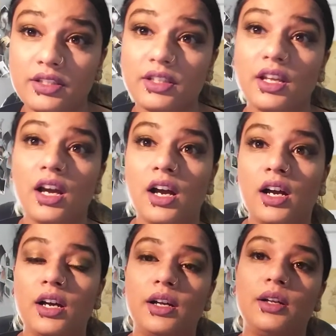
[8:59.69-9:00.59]

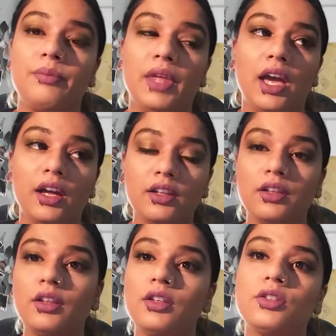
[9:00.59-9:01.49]
Anyways,
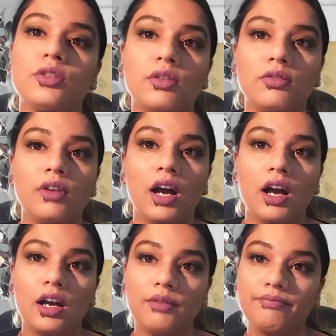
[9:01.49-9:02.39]
yeah.
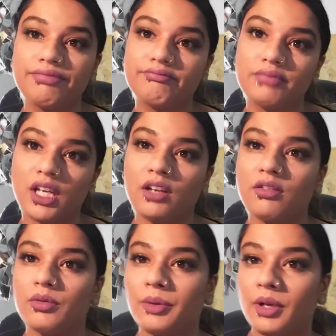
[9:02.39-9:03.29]
So,
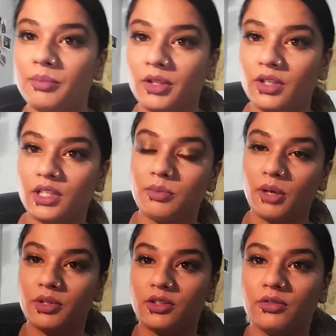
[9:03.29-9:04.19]
I don't know when I'm
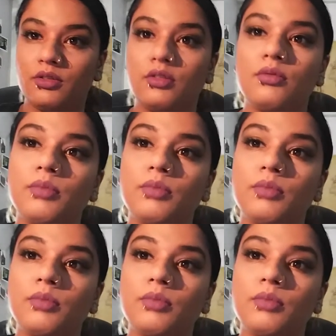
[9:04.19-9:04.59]
gonna upload this,